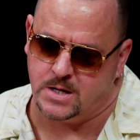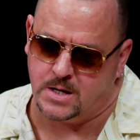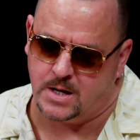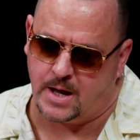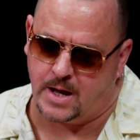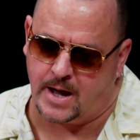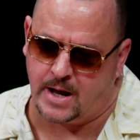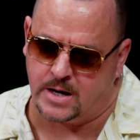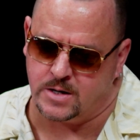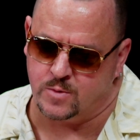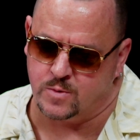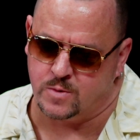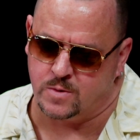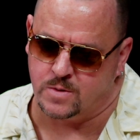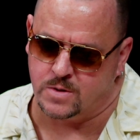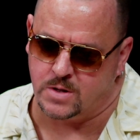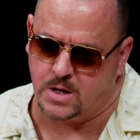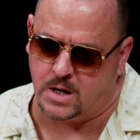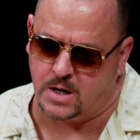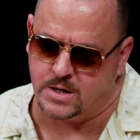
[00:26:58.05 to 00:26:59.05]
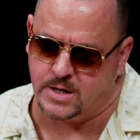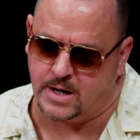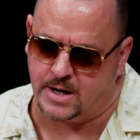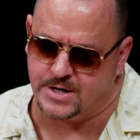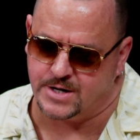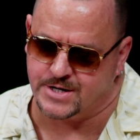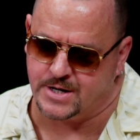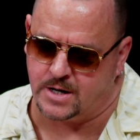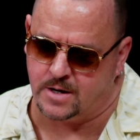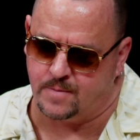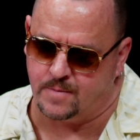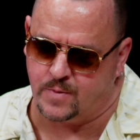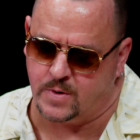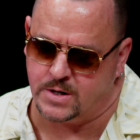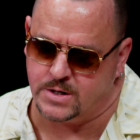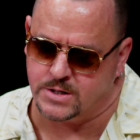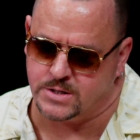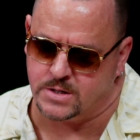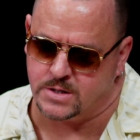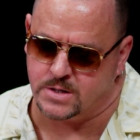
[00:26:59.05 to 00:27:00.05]
annual Yeats
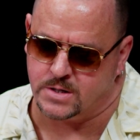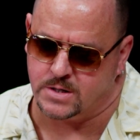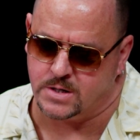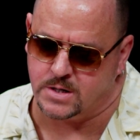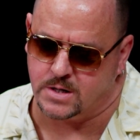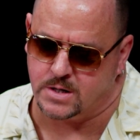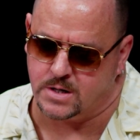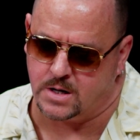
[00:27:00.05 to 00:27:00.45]
celebration,